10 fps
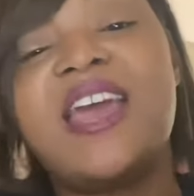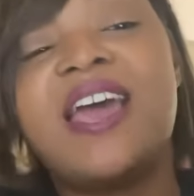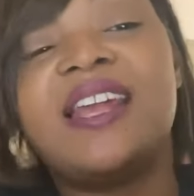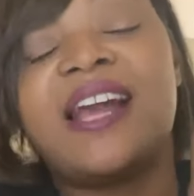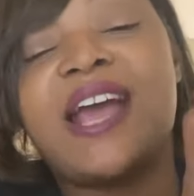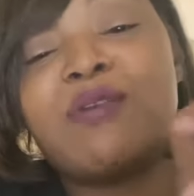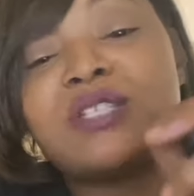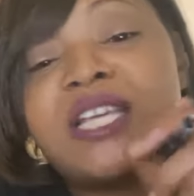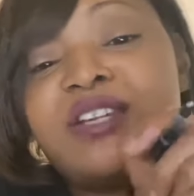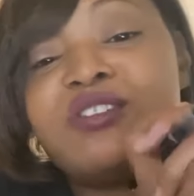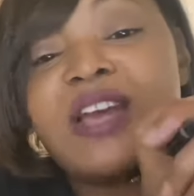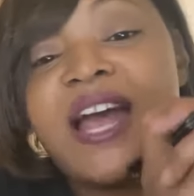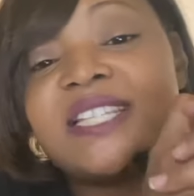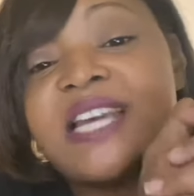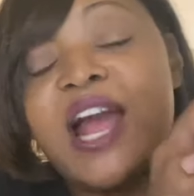like I was telling you
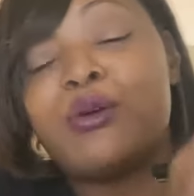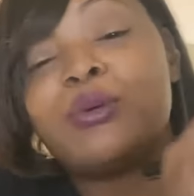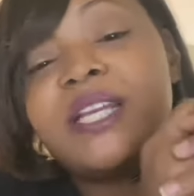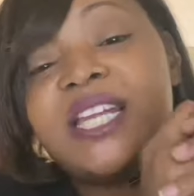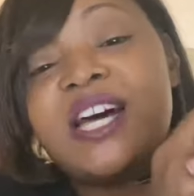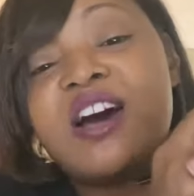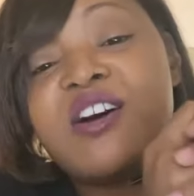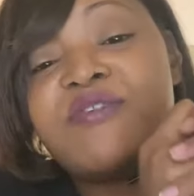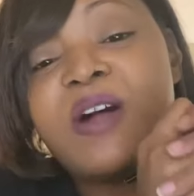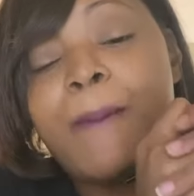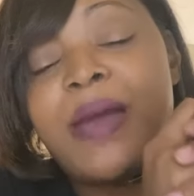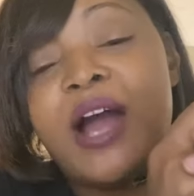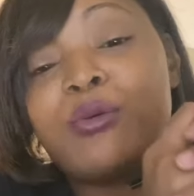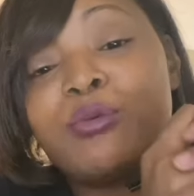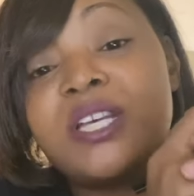guys, that I really love
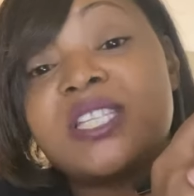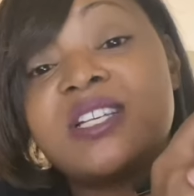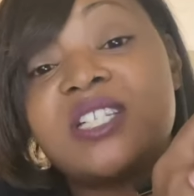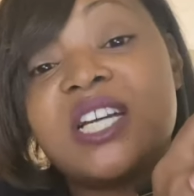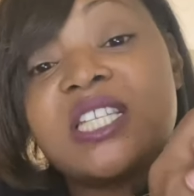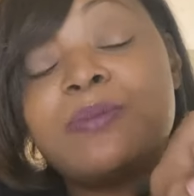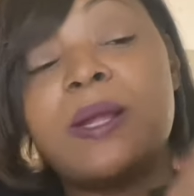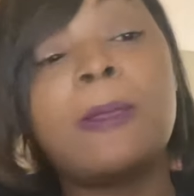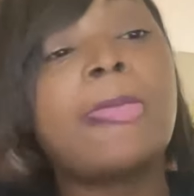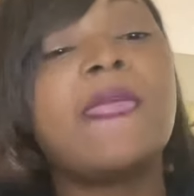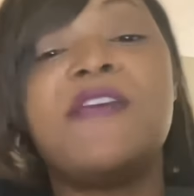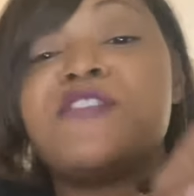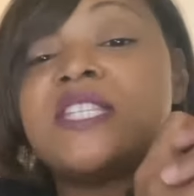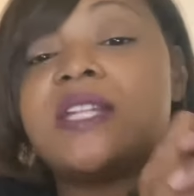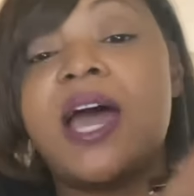about risk adjustment. If
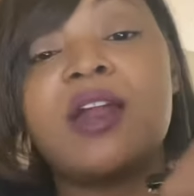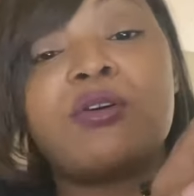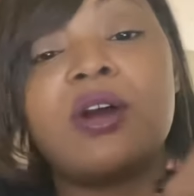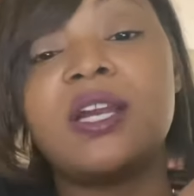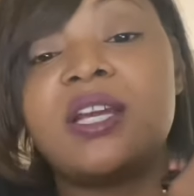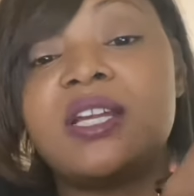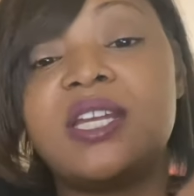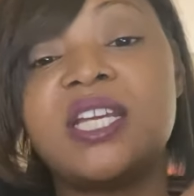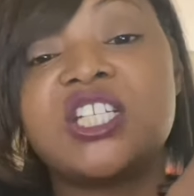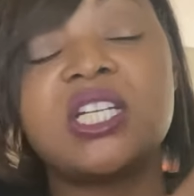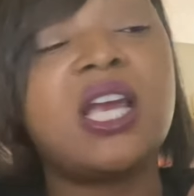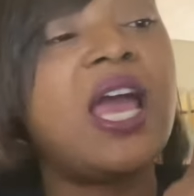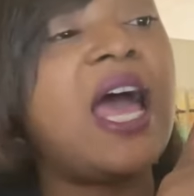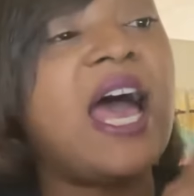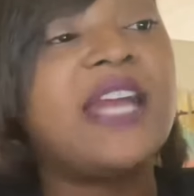it's not a chronic condition,
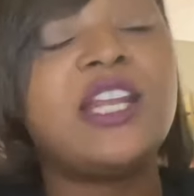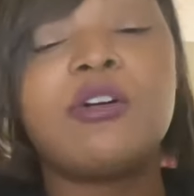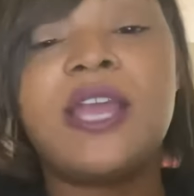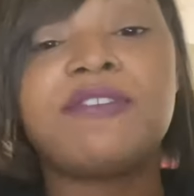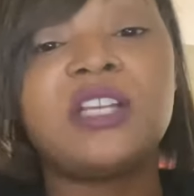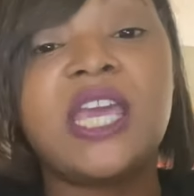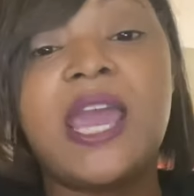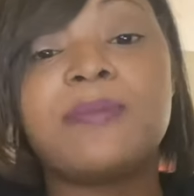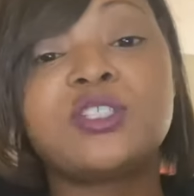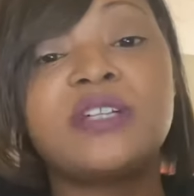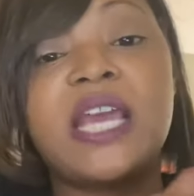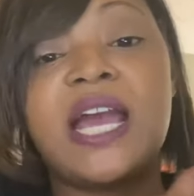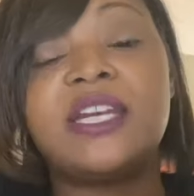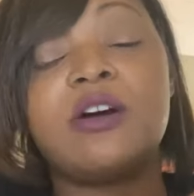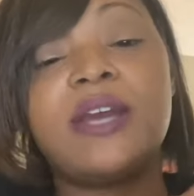I don't have to capture it.
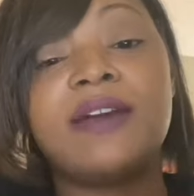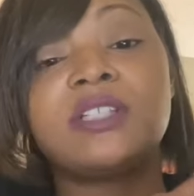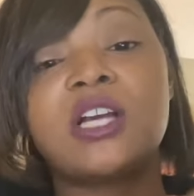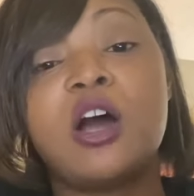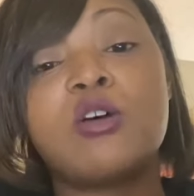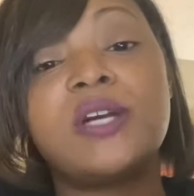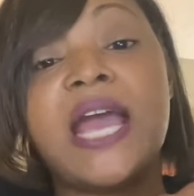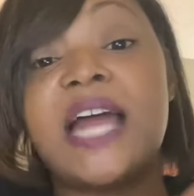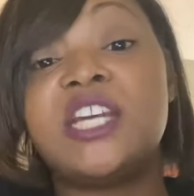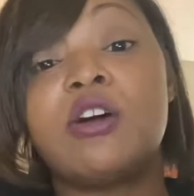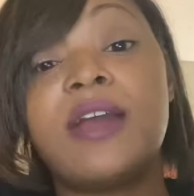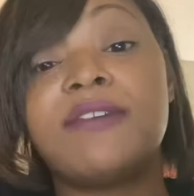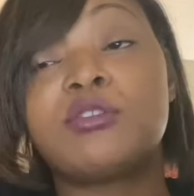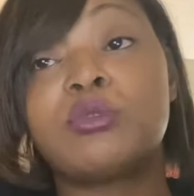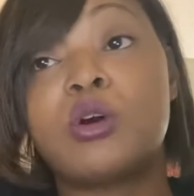I don't have to code it. I don't
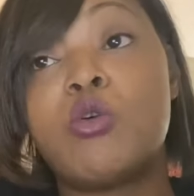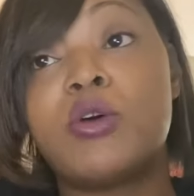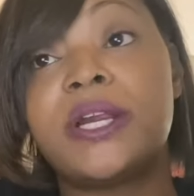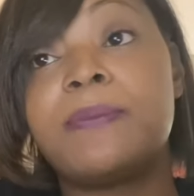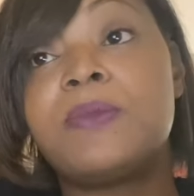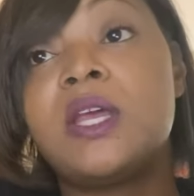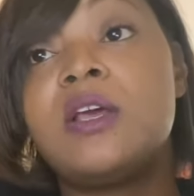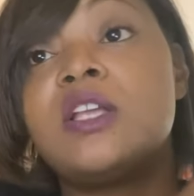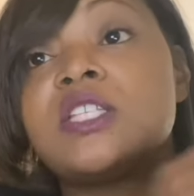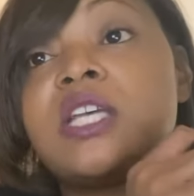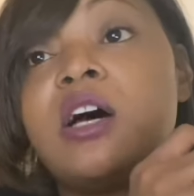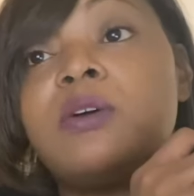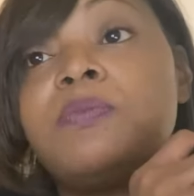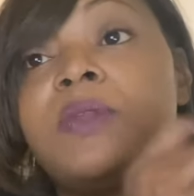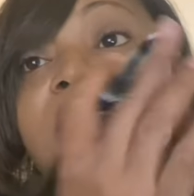have to record it.
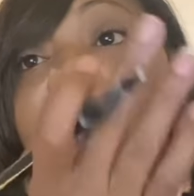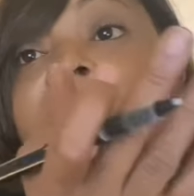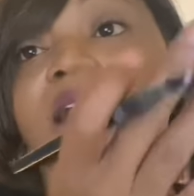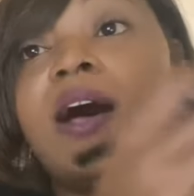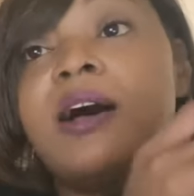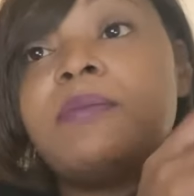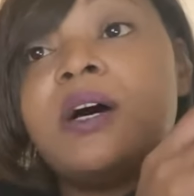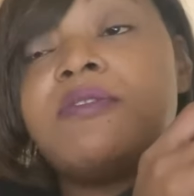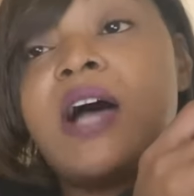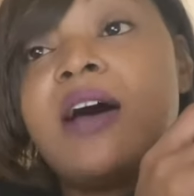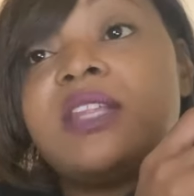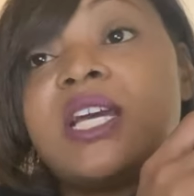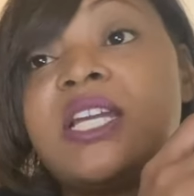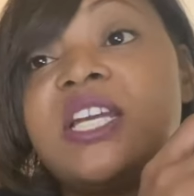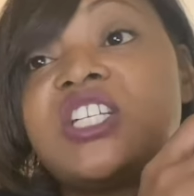So of all the
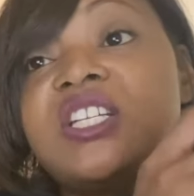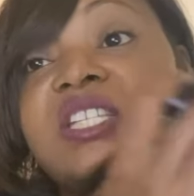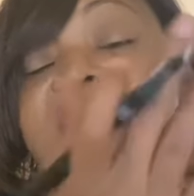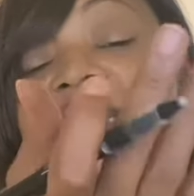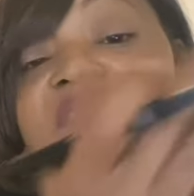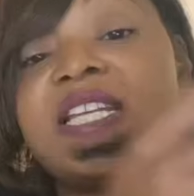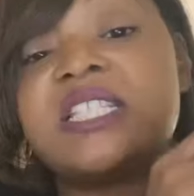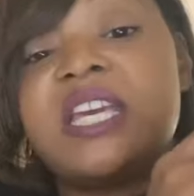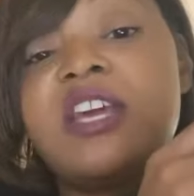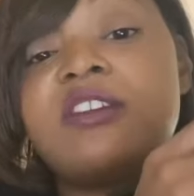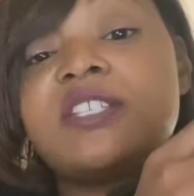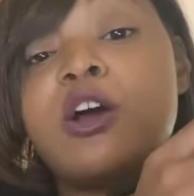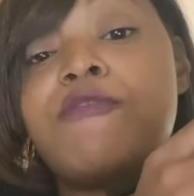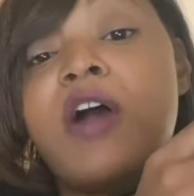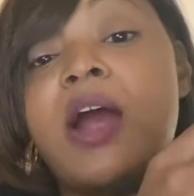conditions that's listed here
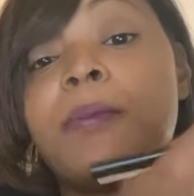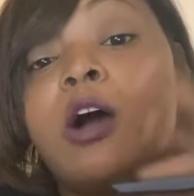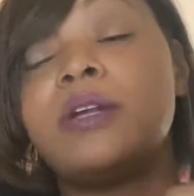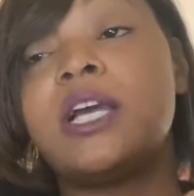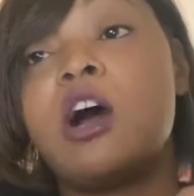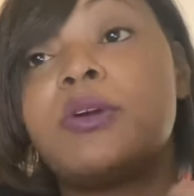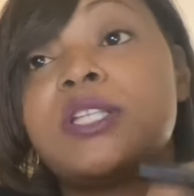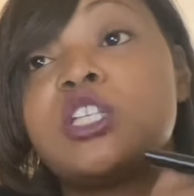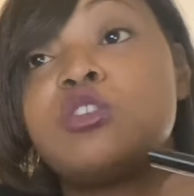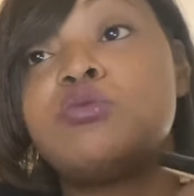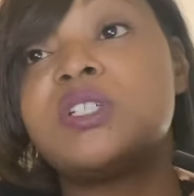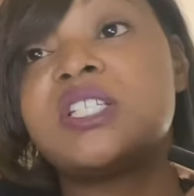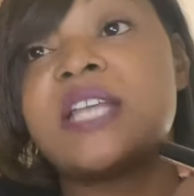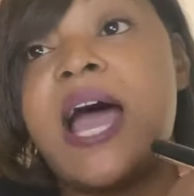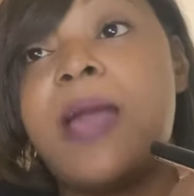so far, I'm only coding two, which
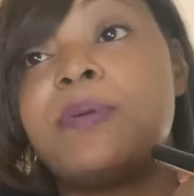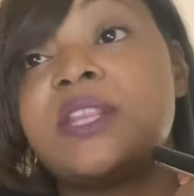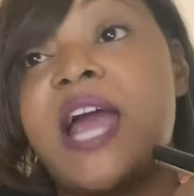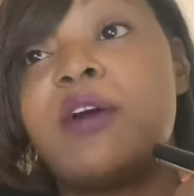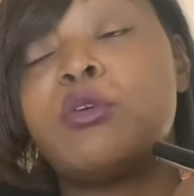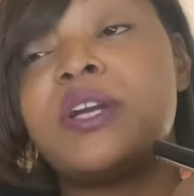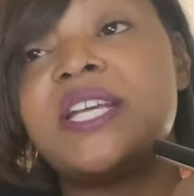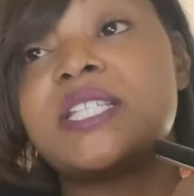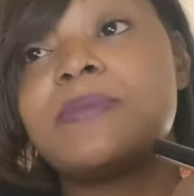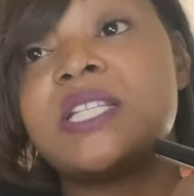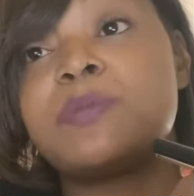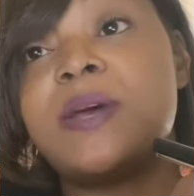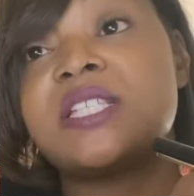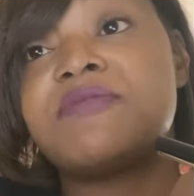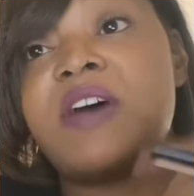is the hypothyroidism
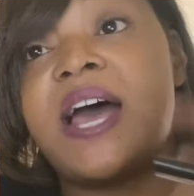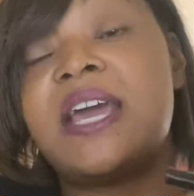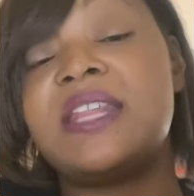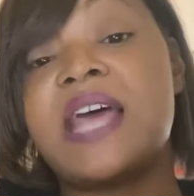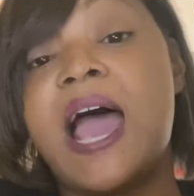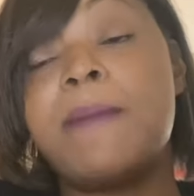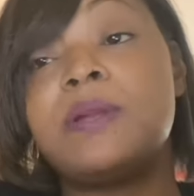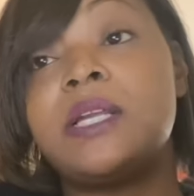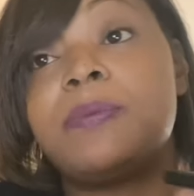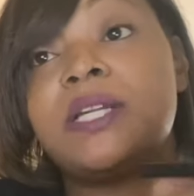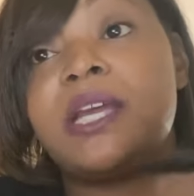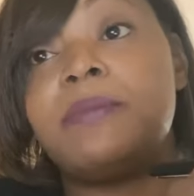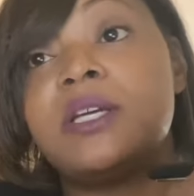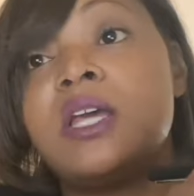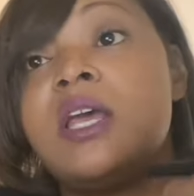unspecified and the
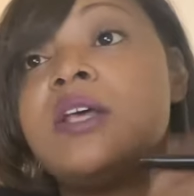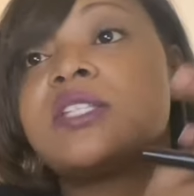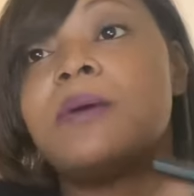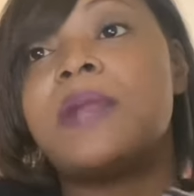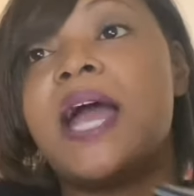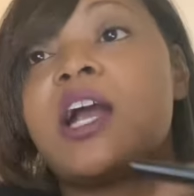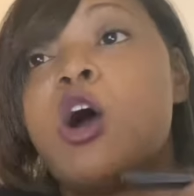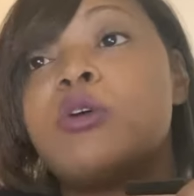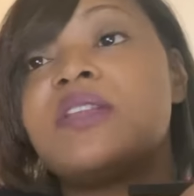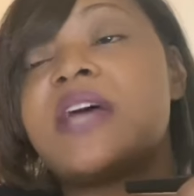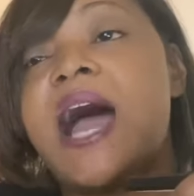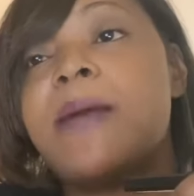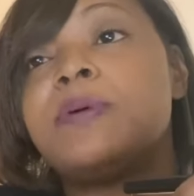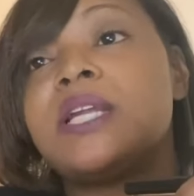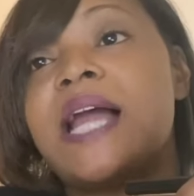hyperlipidemia. So I'm not coding the
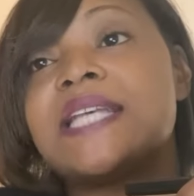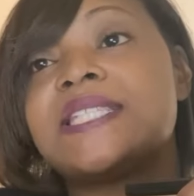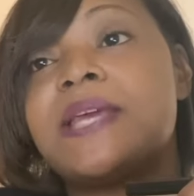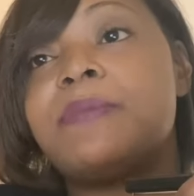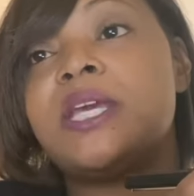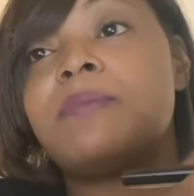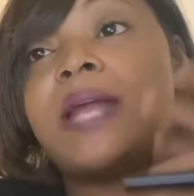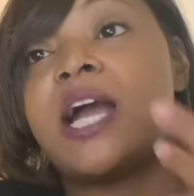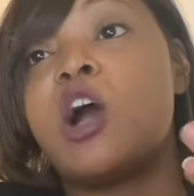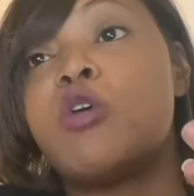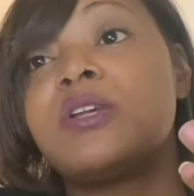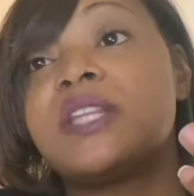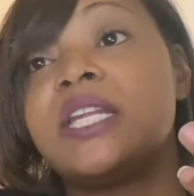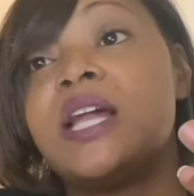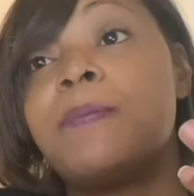hyperglycemia. I'm not coding
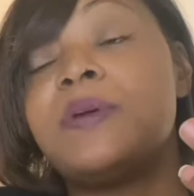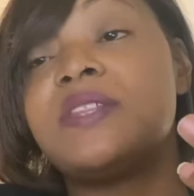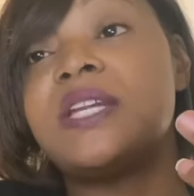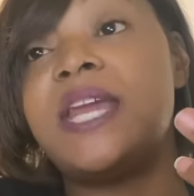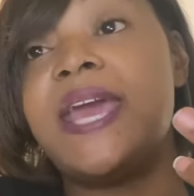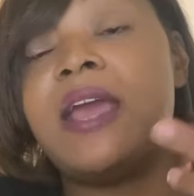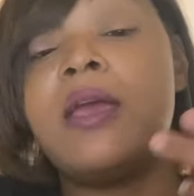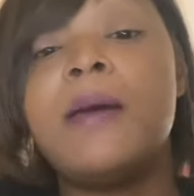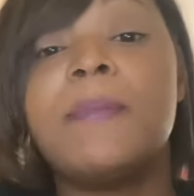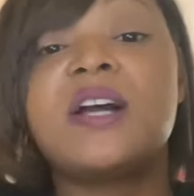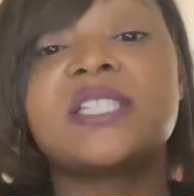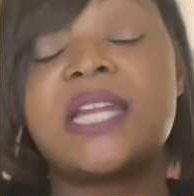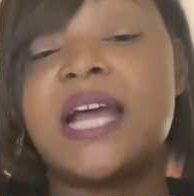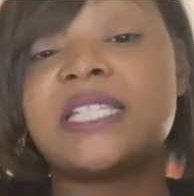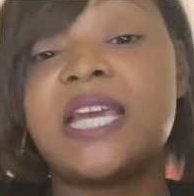the lump in the neck because they're
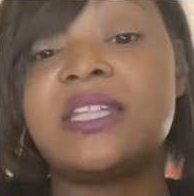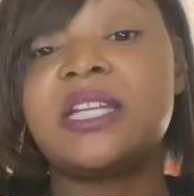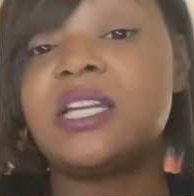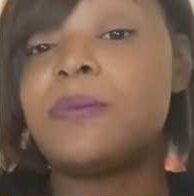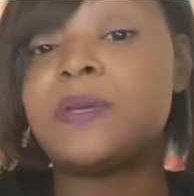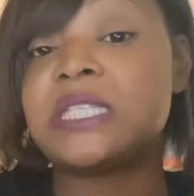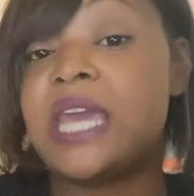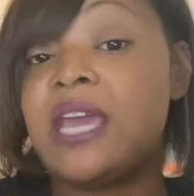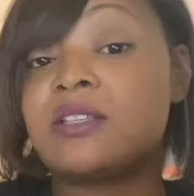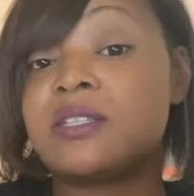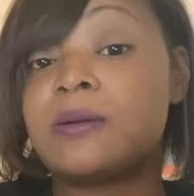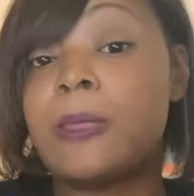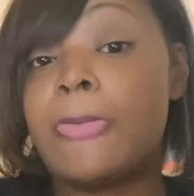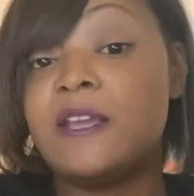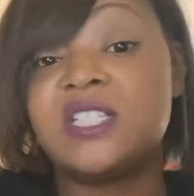not saying the lump is cancer.
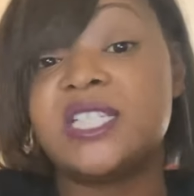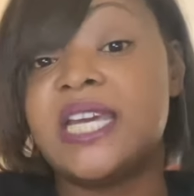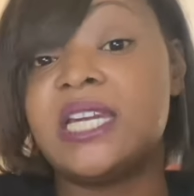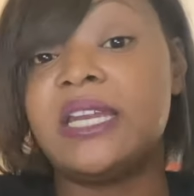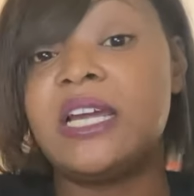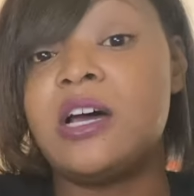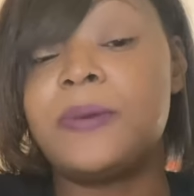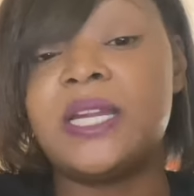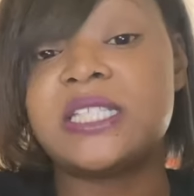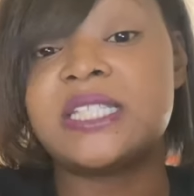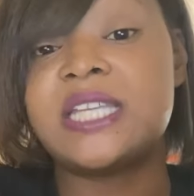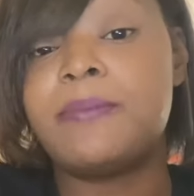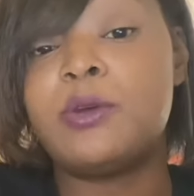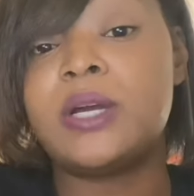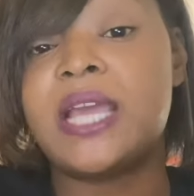It's just saying a lump. It doesn't tell
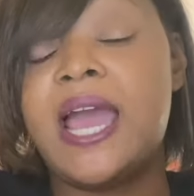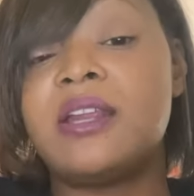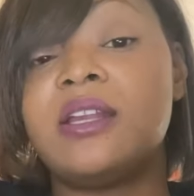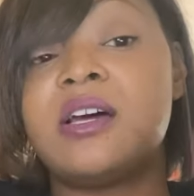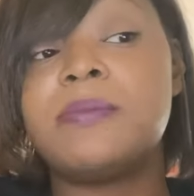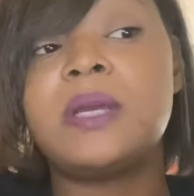me what kind of lump,